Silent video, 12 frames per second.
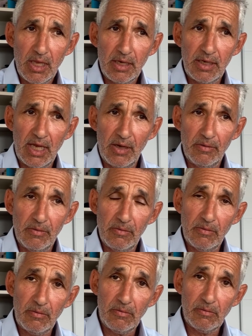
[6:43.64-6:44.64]
Now,
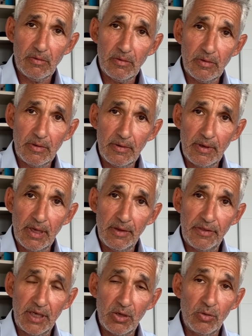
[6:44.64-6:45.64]
I
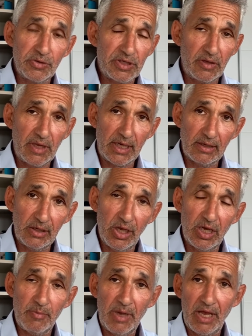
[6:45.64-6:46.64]
think also they can
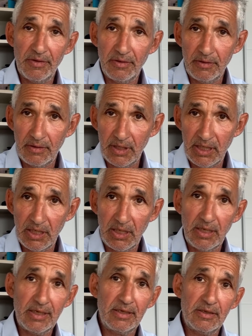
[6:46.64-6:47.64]
learn about the
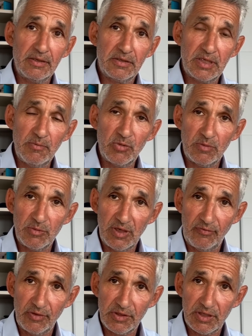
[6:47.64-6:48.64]
symptom
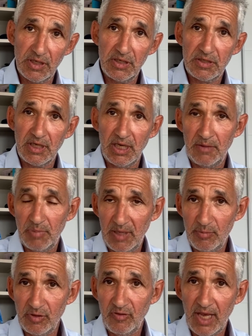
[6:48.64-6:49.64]
differences in
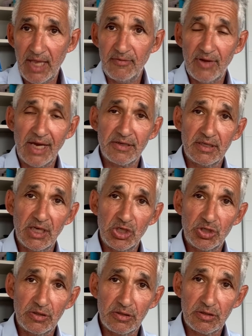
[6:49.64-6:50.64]
people who had
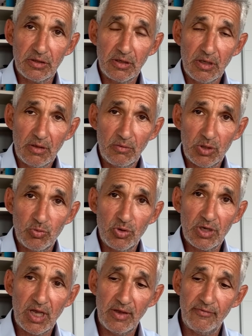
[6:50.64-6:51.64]
vaccinations, which we'll
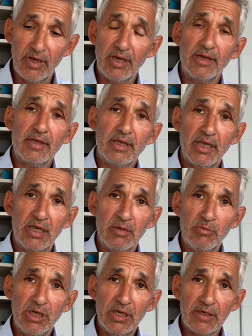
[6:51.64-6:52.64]
cover in a
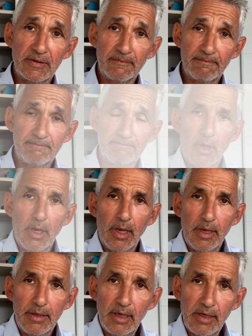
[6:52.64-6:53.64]
minute.
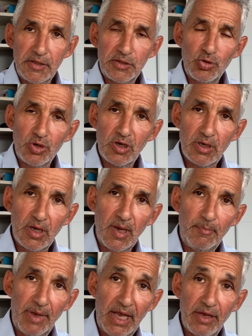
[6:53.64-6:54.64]
Now let's talk
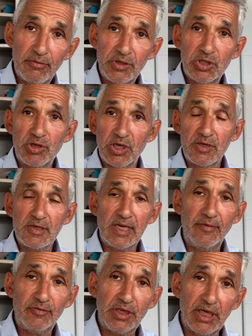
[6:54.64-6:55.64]
about restrictions
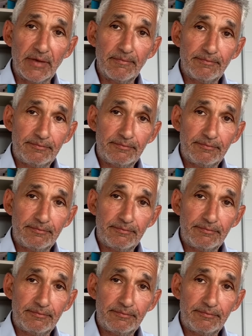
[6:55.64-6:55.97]
lifting.